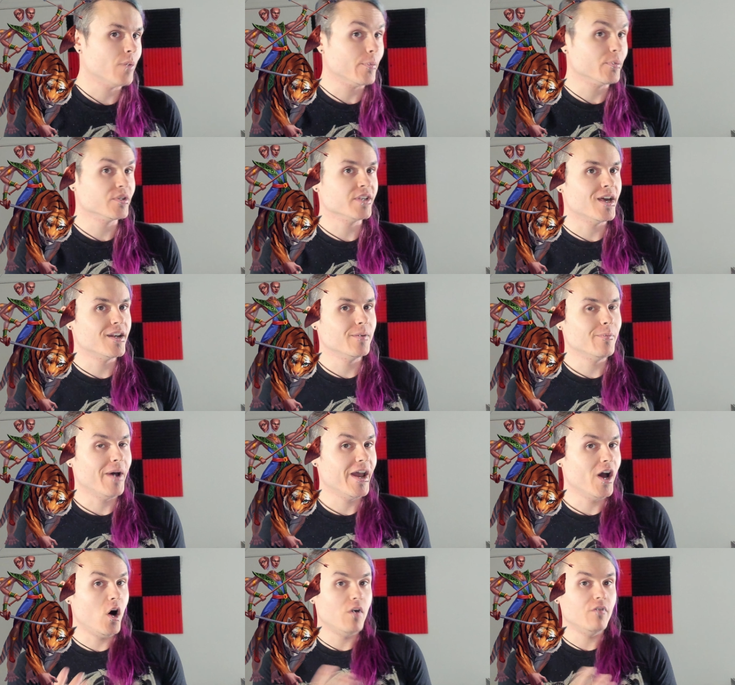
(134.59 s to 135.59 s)
represented
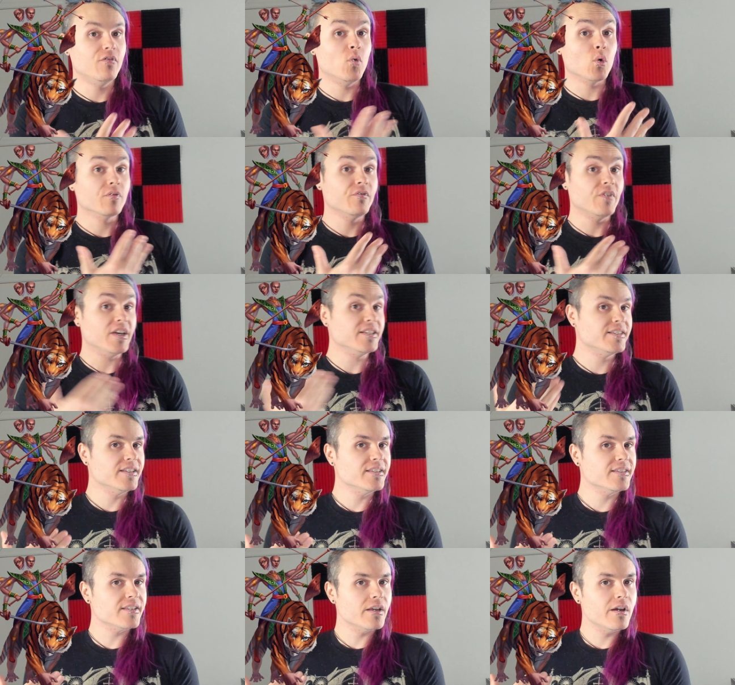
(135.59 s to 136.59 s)
by all four
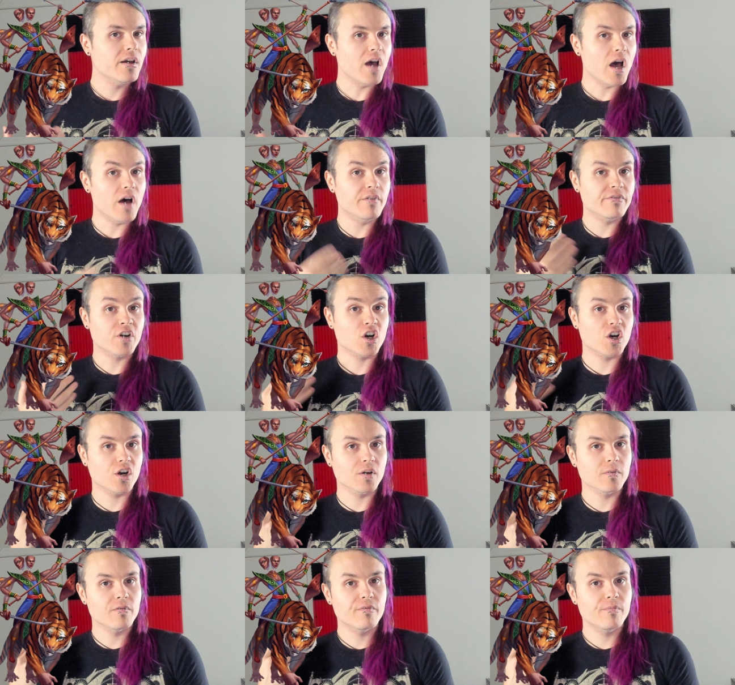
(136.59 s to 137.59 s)
faces of
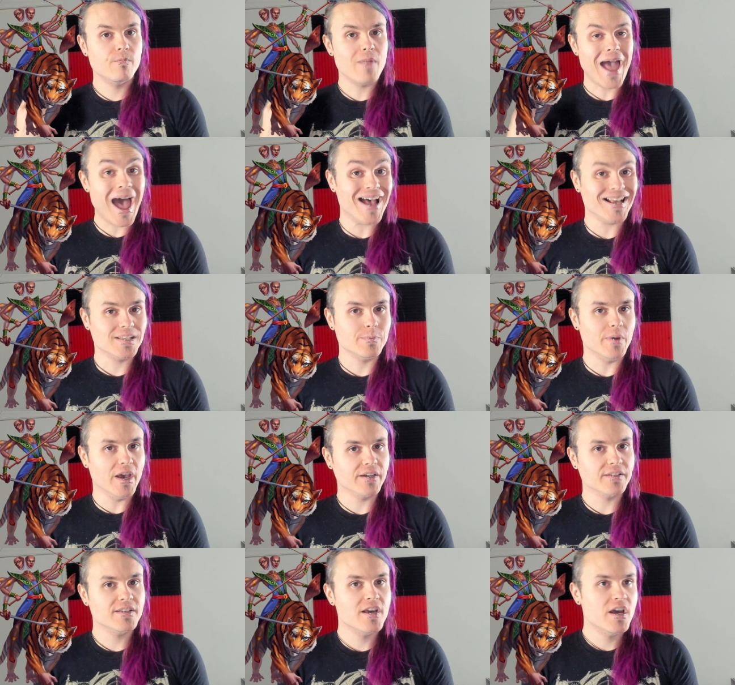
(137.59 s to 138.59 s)
her
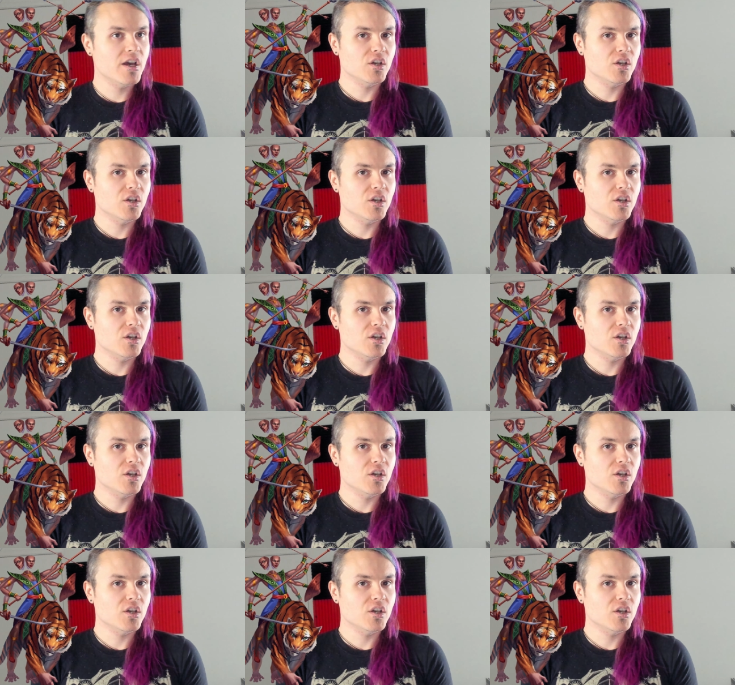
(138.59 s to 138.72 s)
aspect.